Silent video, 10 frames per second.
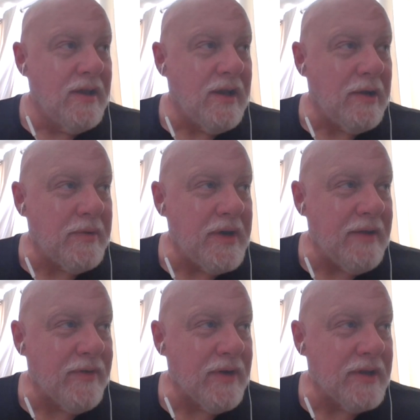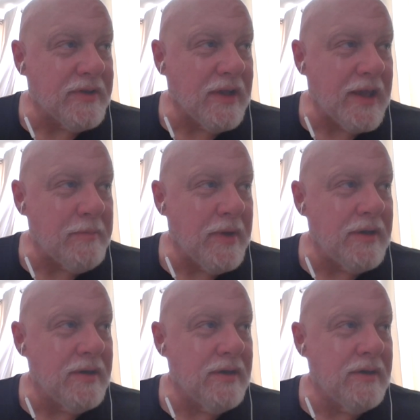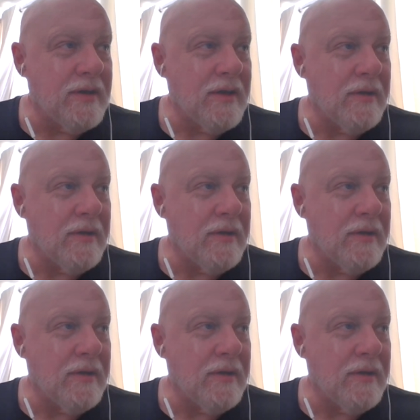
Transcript: I would never hit the like button.